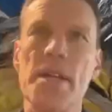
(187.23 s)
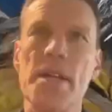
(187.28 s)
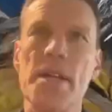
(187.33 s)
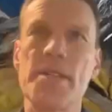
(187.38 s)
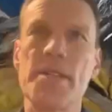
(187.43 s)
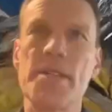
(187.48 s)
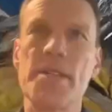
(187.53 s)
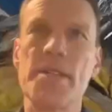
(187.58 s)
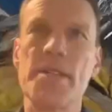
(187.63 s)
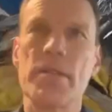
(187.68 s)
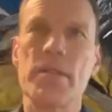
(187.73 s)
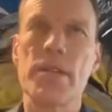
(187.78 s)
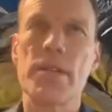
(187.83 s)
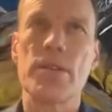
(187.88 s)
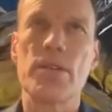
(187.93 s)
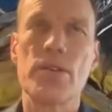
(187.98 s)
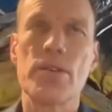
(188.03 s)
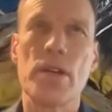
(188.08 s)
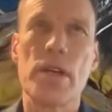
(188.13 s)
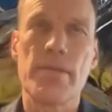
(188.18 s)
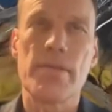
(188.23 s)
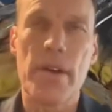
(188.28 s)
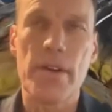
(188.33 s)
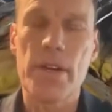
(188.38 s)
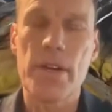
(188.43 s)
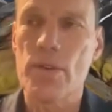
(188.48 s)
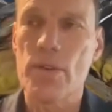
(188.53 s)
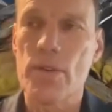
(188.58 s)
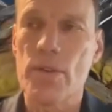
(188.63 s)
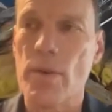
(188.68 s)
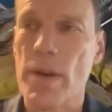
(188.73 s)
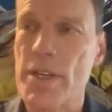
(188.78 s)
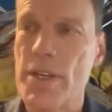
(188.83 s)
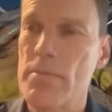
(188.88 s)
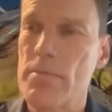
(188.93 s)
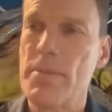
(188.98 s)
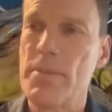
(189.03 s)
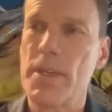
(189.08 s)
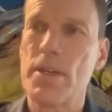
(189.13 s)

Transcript: it's a very good question,